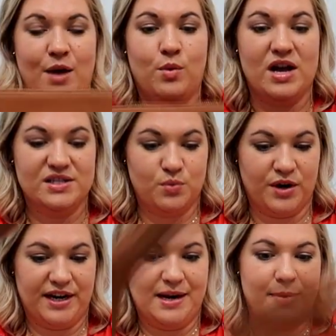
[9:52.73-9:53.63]
I was
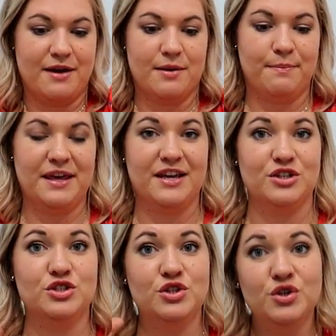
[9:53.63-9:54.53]
worried about it
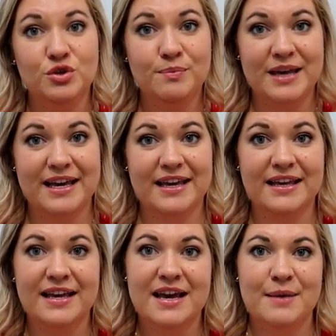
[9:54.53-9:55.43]
being too
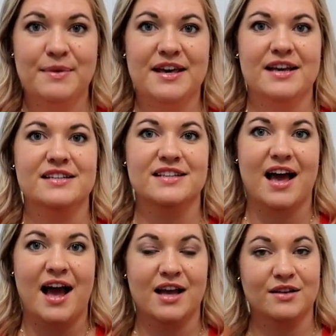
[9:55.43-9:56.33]
big because
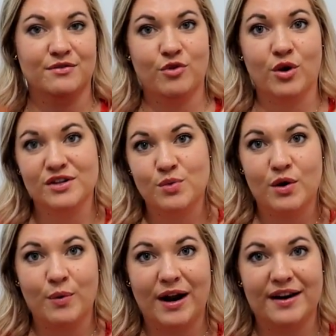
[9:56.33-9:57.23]
I, of course,
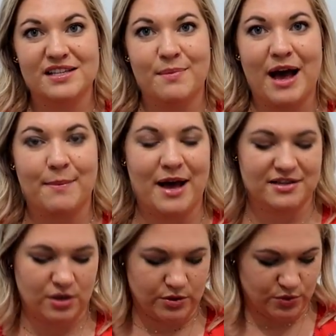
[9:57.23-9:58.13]
want to wear it as a
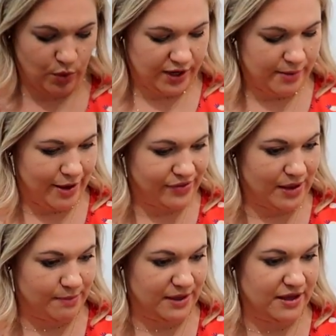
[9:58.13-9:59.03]
backpack. So I was worried about
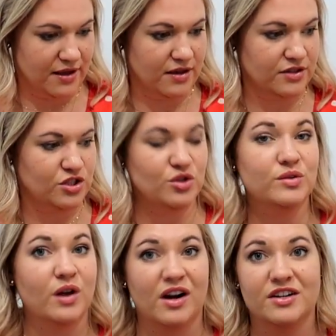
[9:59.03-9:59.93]
that being too
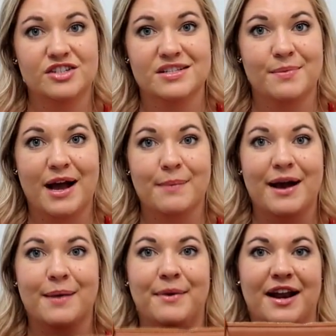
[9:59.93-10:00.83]
large as a
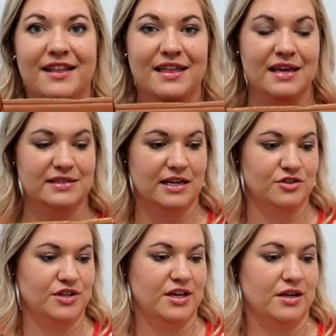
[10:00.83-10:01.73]
backpack, but I think it's
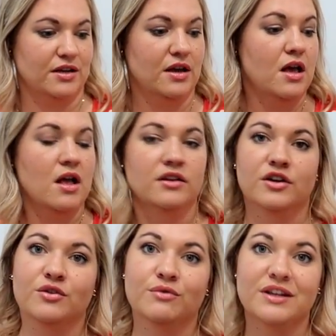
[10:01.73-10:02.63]
actually gonna
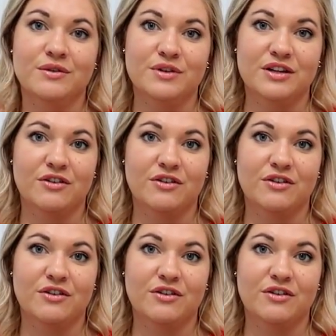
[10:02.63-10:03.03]
look really, really